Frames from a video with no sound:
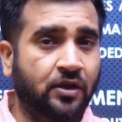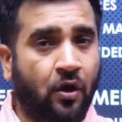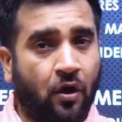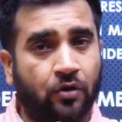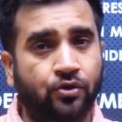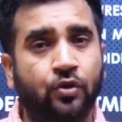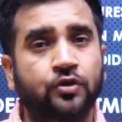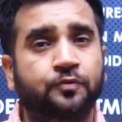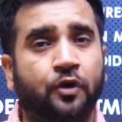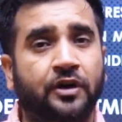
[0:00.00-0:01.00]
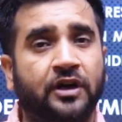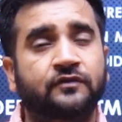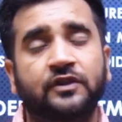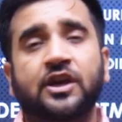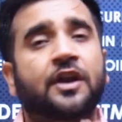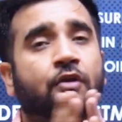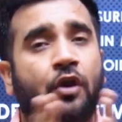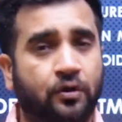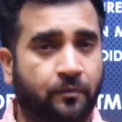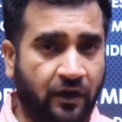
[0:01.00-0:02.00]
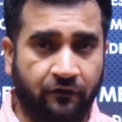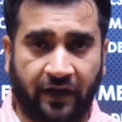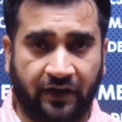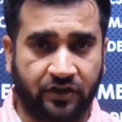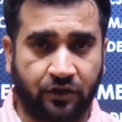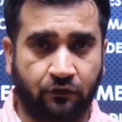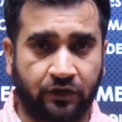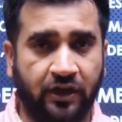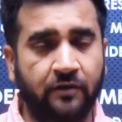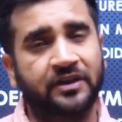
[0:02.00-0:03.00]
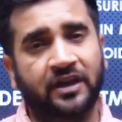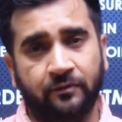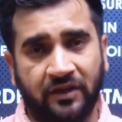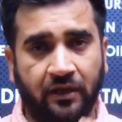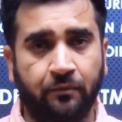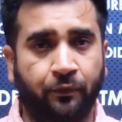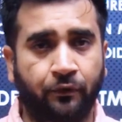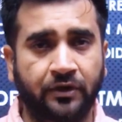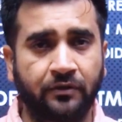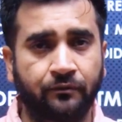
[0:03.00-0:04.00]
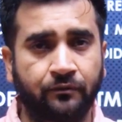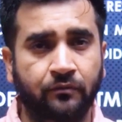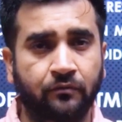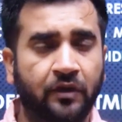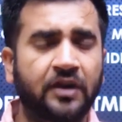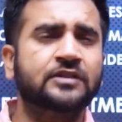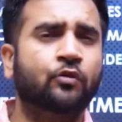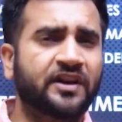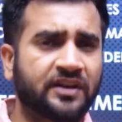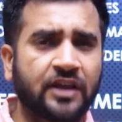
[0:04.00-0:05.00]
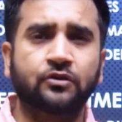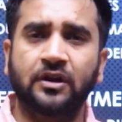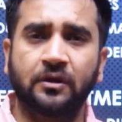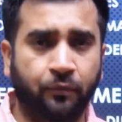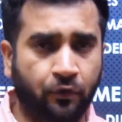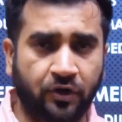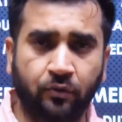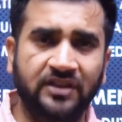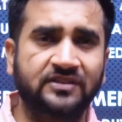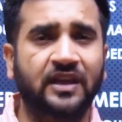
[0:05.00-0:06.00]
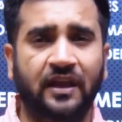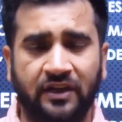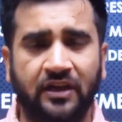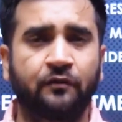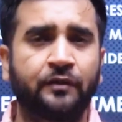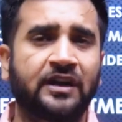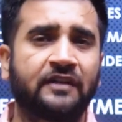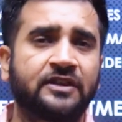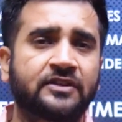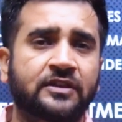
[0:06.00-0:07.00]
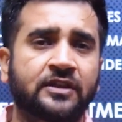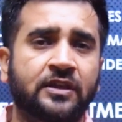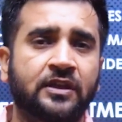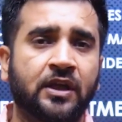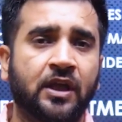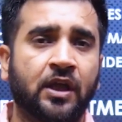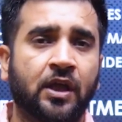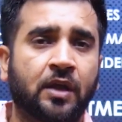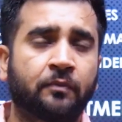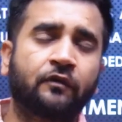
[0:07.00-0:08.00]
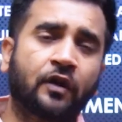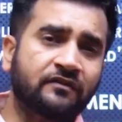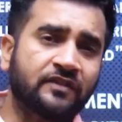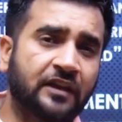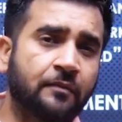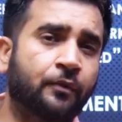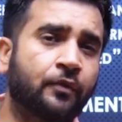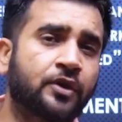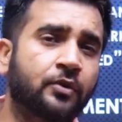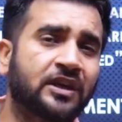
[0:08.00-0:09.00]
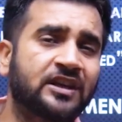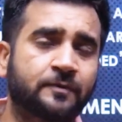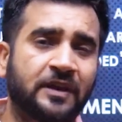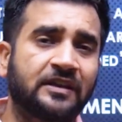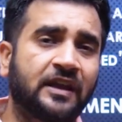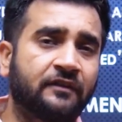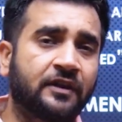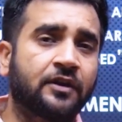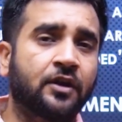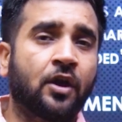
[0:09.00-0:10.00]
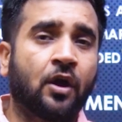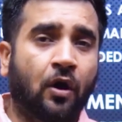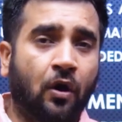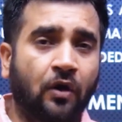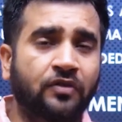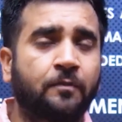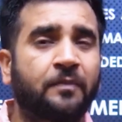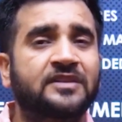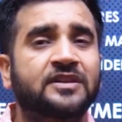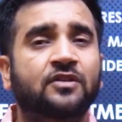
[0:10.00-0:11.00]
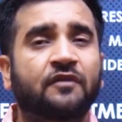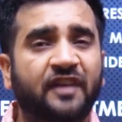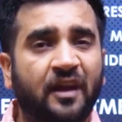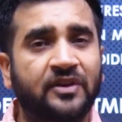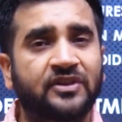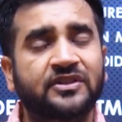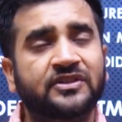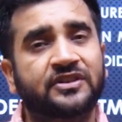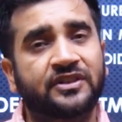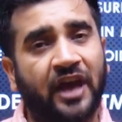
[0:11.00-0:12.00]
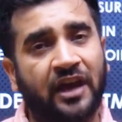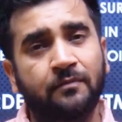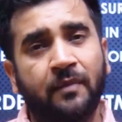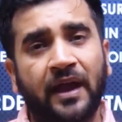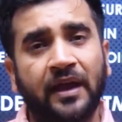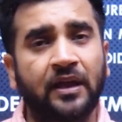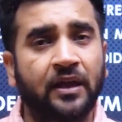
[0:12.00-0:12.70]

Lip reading: on those products which are not manufactured over there but are being imported. It is quite natural, import duties every government levies. But what if that import duty is being levied on the basis of emissions done by